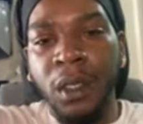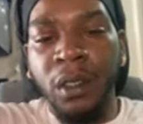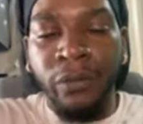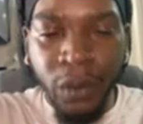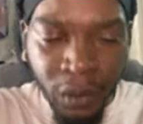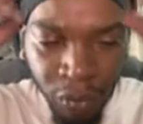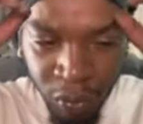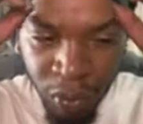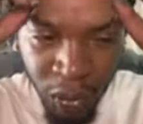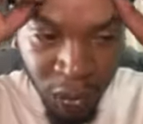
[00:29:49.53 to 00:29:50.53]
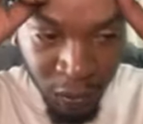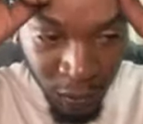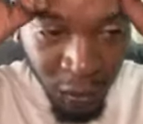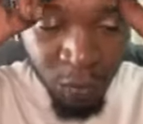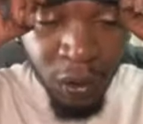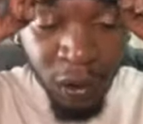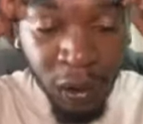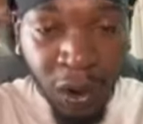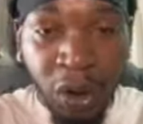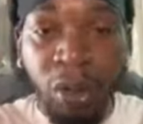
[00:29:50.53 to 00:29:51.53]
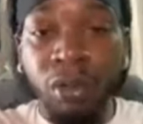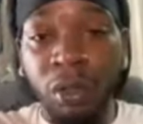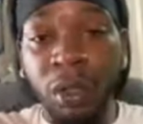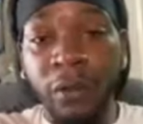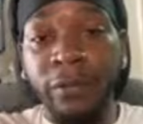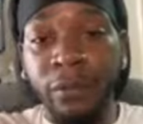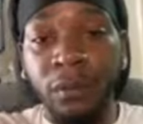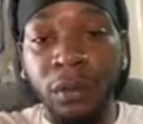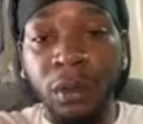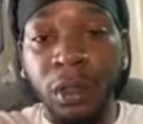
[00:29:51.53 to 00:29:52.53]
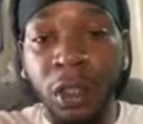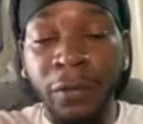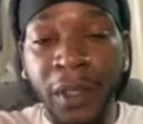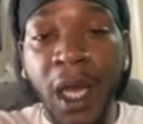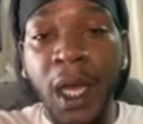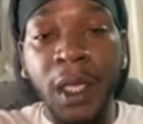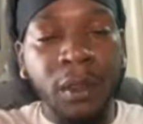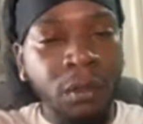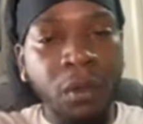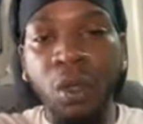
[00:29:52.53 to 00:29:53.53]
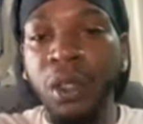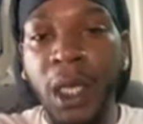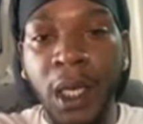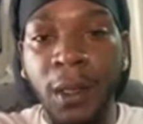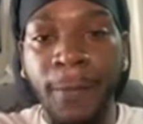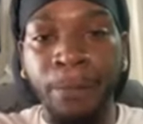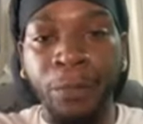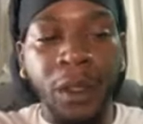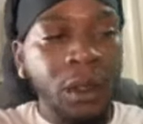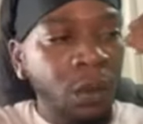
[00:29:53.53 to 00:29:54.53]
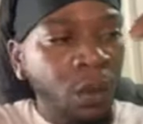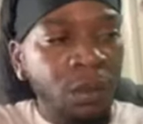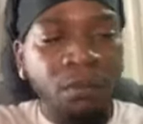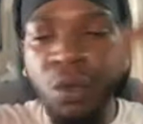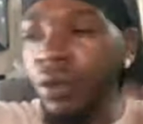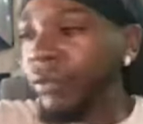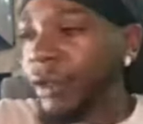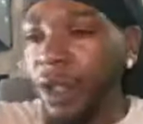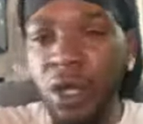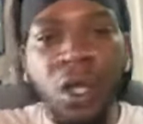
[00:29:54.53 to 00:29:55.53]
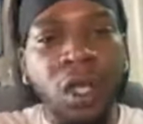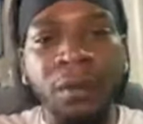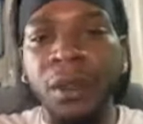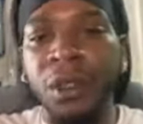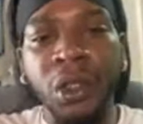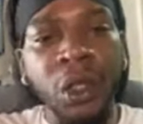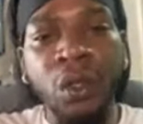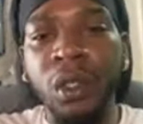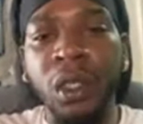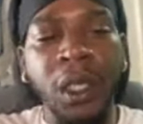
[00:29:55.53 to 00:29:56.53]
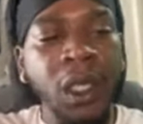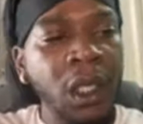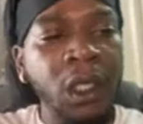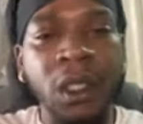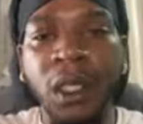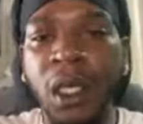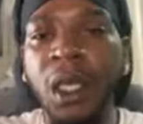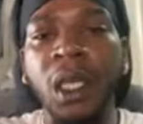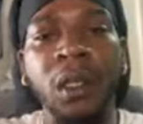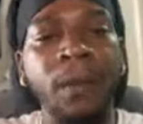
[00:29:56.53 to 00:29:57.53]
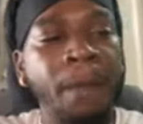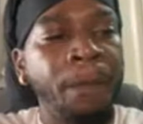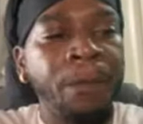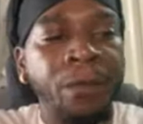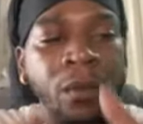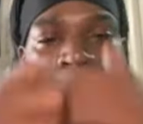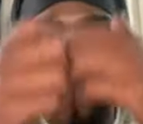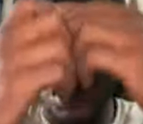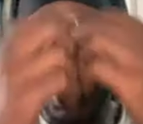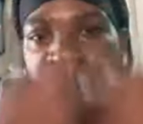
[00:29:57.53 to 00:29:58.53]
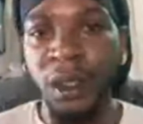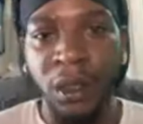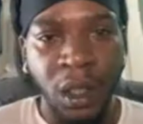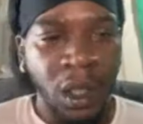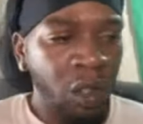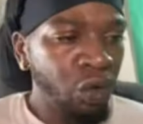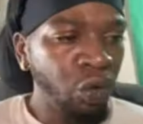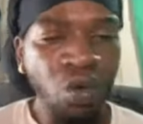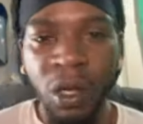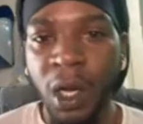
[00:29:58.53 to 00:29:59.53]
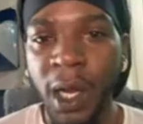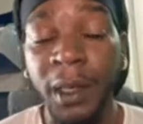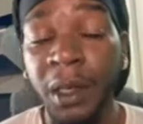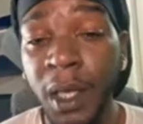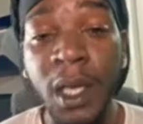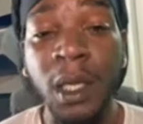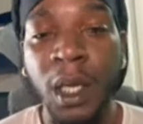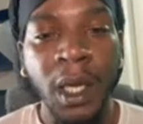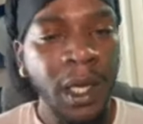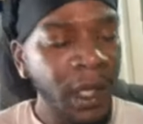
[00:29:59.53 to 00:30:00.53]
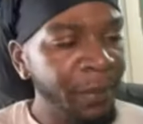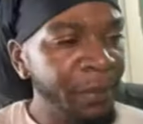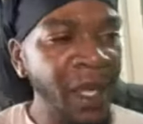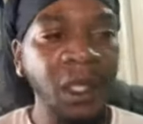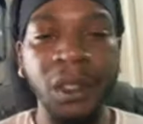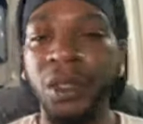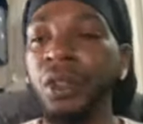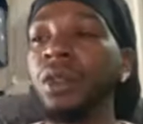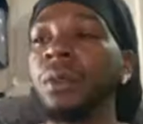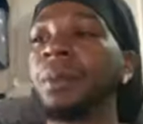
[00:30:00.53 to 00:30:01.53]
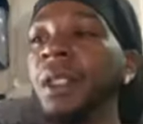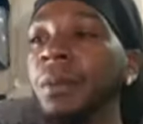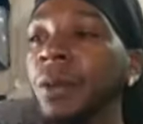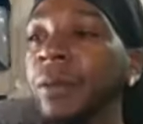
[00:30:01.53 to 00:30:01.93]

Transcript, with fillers: If we truly understand we're just children of of God, the Most High. That we're moving arm and shoulder, hand in hand, just doing our thing and making sure people